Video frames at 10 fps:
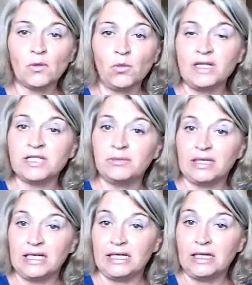want to
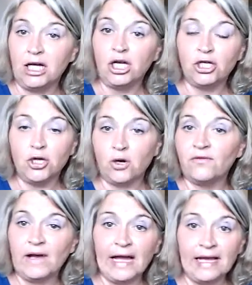be
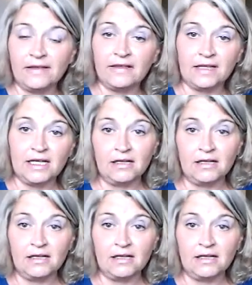notified that